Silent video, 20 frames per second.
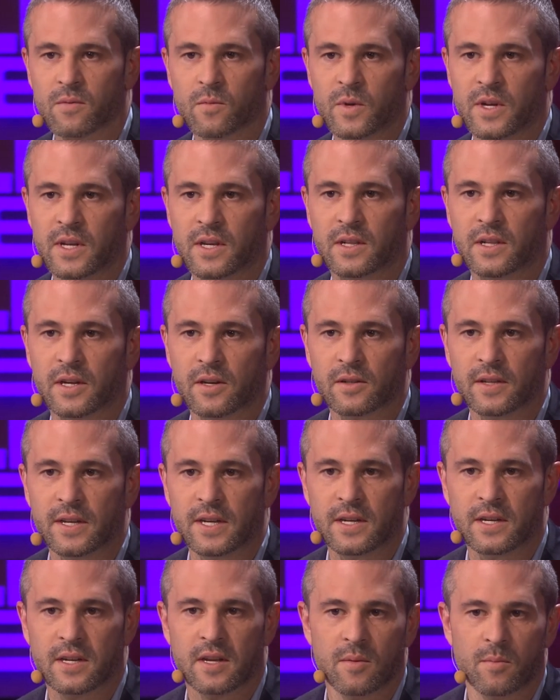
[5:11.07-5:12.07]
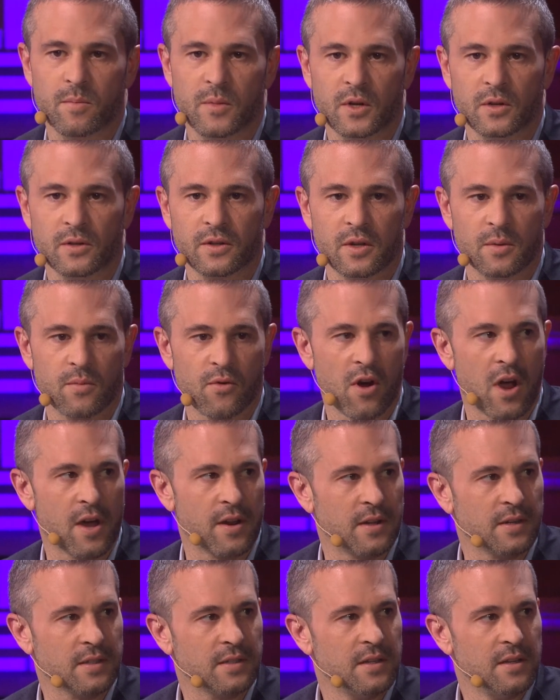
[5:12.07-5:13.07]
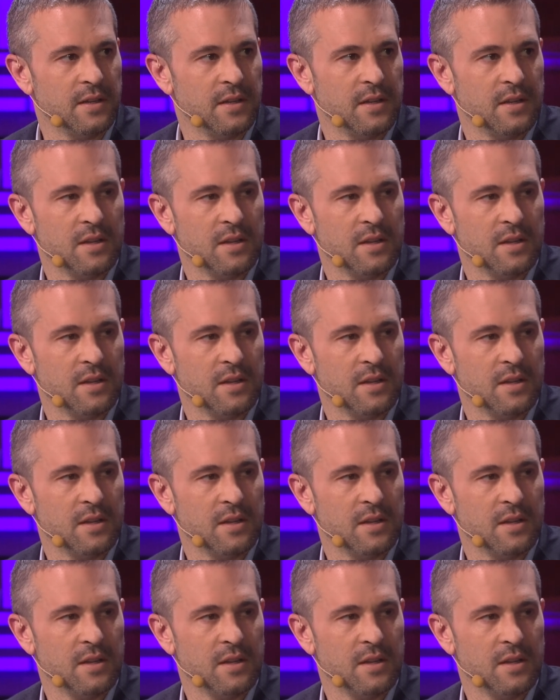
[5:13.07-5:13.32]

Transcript: We clearly can build good product.